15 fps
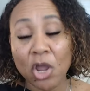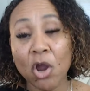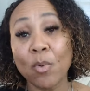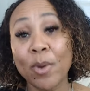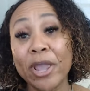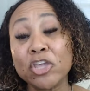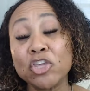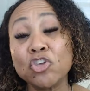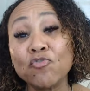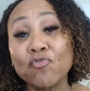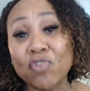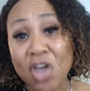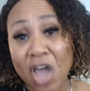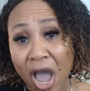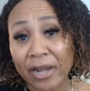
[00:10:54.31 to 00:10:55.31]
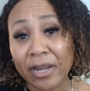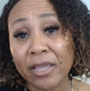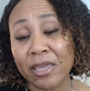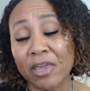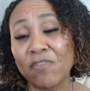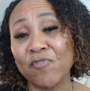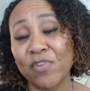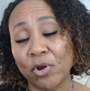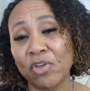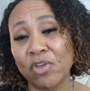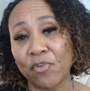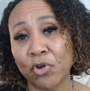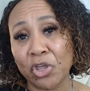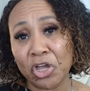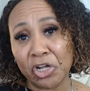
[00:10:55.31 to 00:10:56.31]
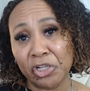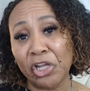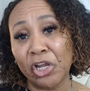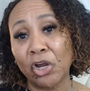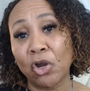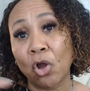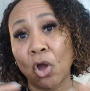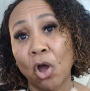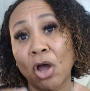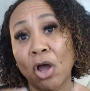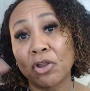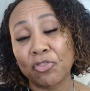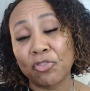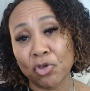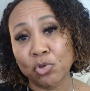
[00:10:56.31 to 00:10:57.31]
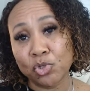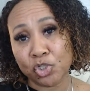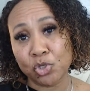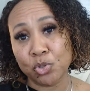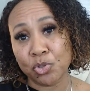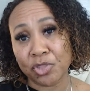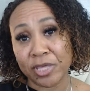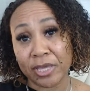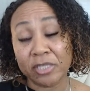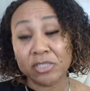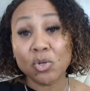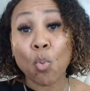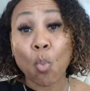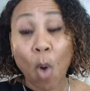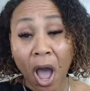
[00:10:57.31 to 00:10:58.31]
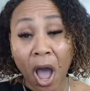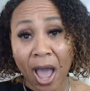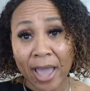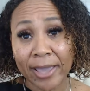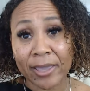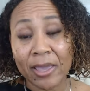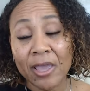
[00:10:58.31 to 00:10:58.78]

All right, you've got to get very, very clear on those two things. Why?